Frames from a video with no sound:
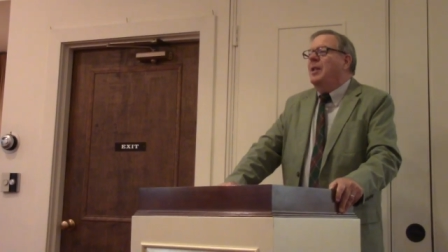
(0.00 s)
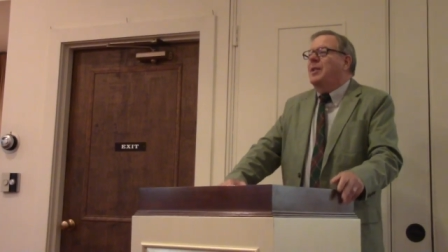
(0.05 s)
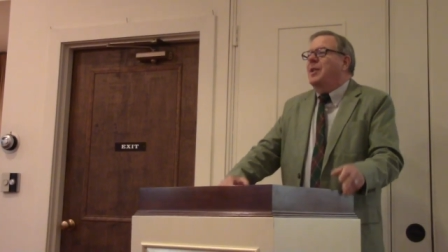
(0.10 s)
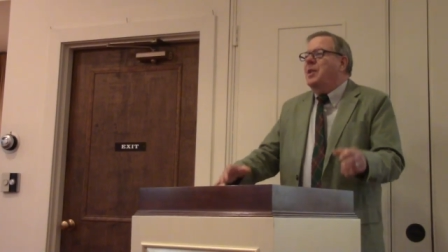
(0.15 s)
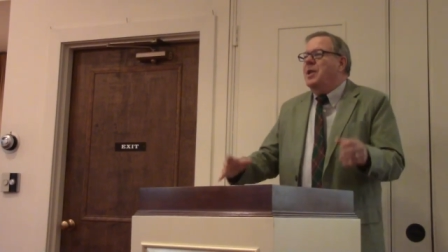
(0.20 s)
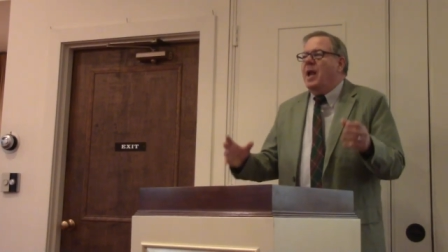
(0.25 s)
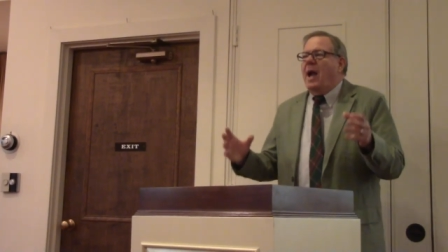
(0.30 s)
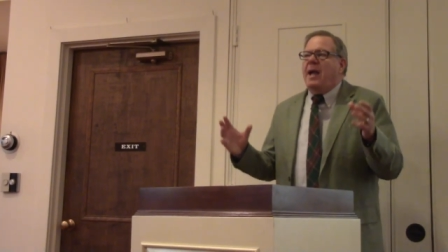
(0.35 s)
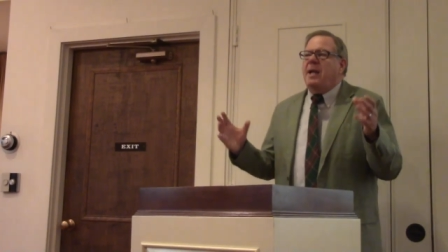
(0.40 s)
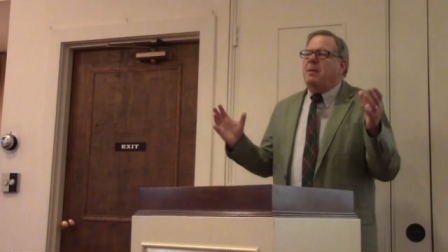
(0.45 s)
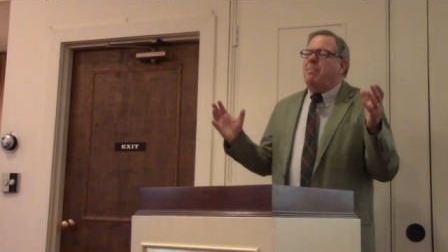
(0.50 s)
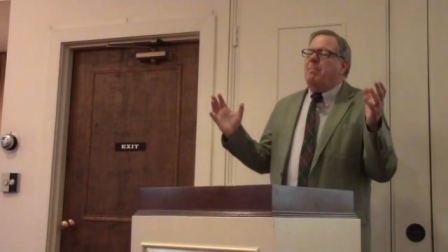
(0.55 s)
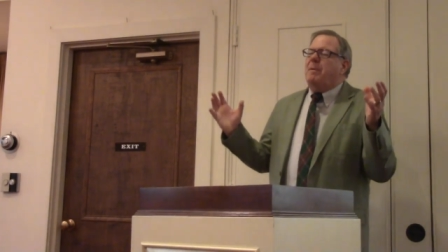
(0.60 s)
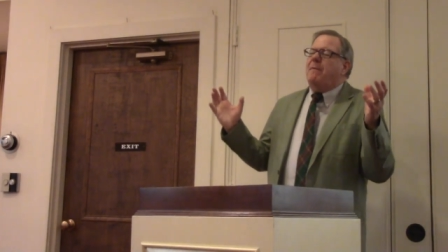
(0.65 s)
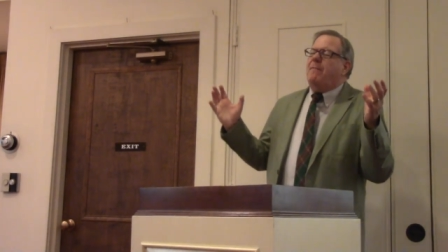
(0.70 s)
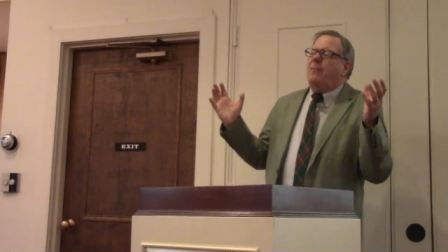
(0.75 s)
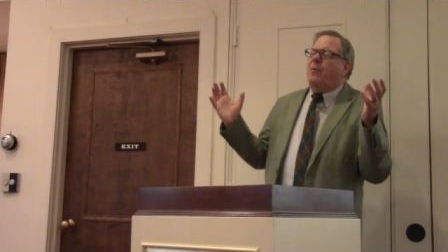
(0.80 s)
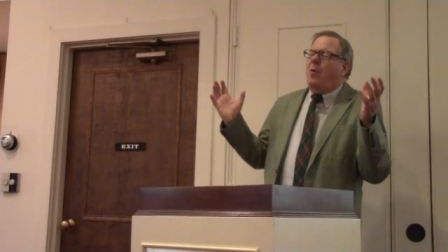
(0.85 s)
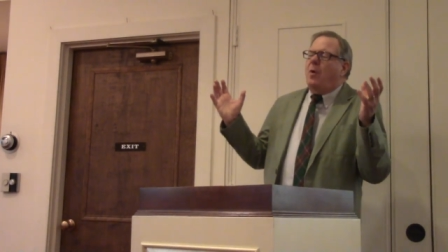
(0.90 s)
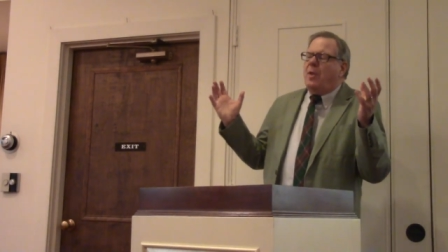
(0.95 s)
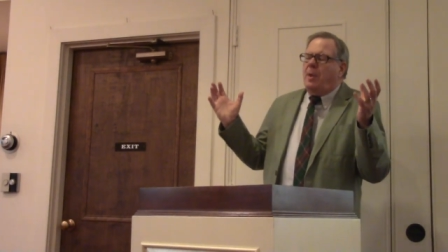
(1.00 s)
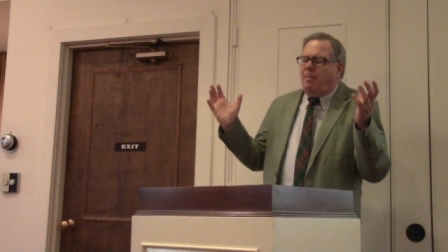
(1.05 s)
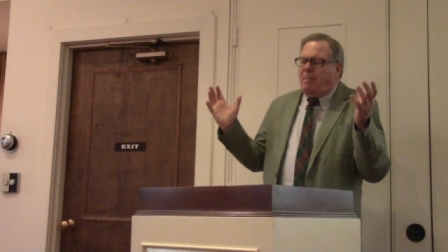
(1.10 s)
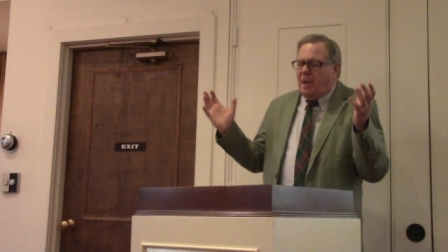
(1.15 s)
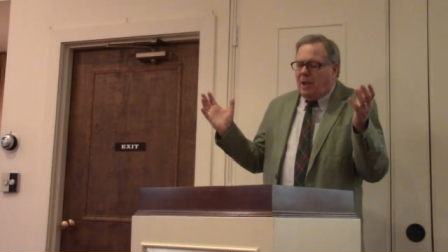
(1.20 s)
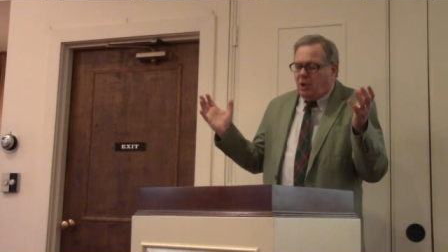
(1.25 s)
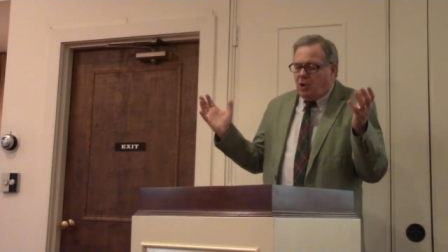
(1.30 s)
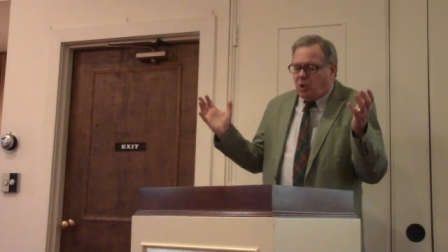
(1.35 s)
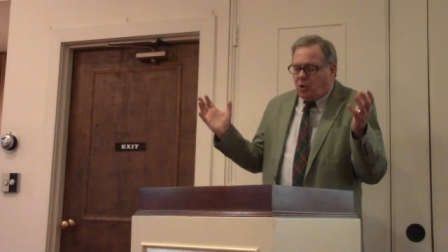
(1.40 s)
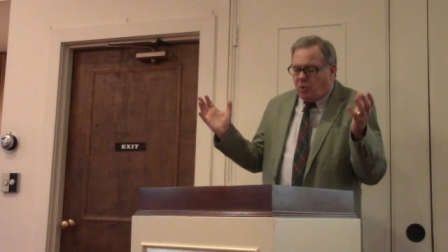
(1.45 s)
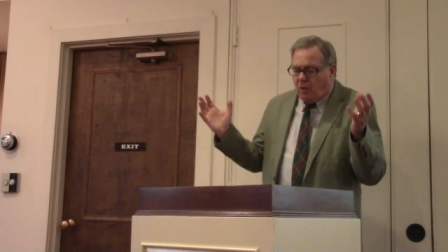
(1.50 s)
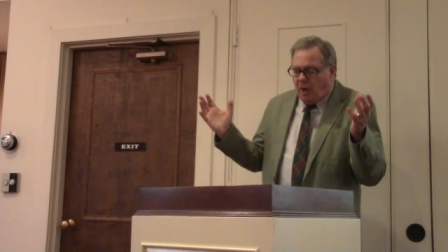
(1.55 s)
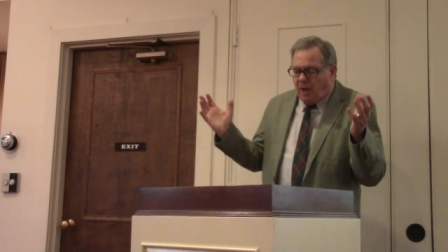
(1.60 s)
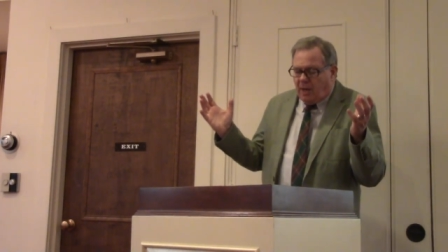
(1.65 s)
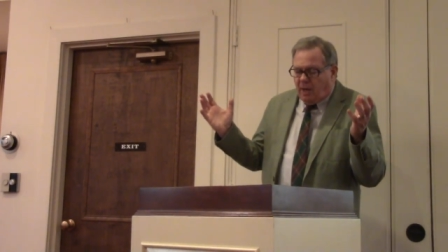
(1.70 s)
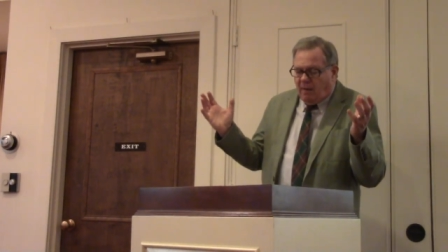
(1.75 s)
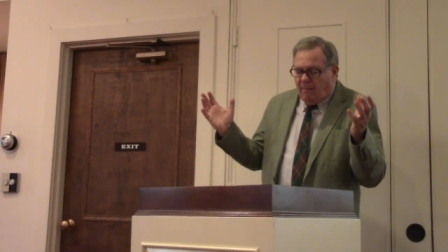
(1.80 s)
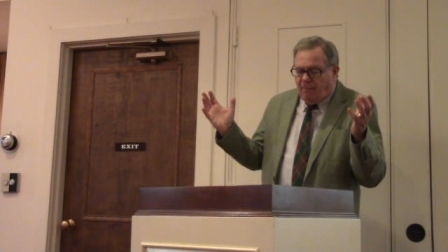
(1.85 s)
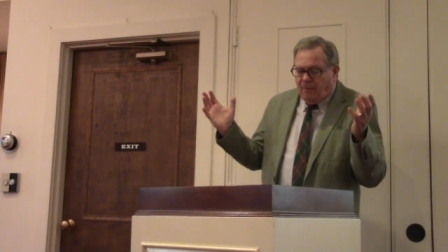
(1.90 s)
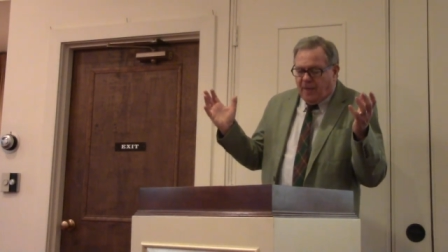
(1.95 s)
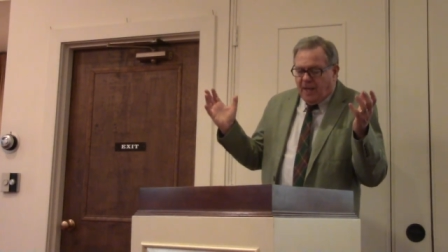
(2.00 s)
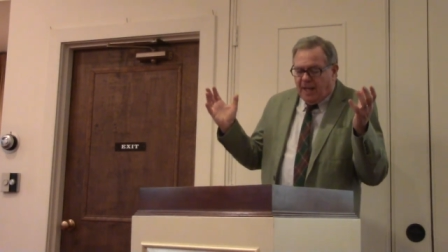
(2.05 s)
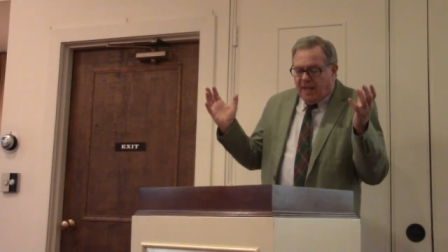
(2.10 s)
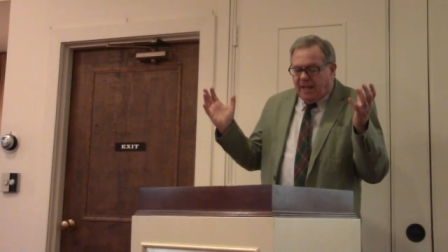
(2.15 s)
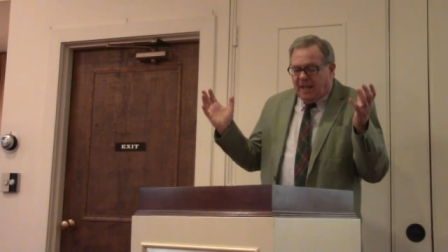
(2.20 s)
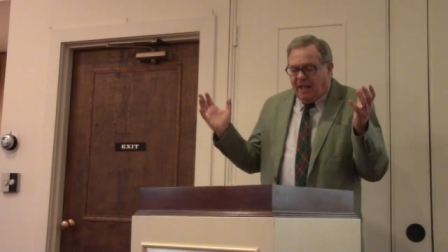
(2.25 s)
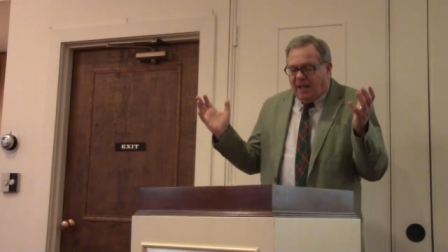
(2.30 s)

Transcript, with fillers: the night before the big triumph,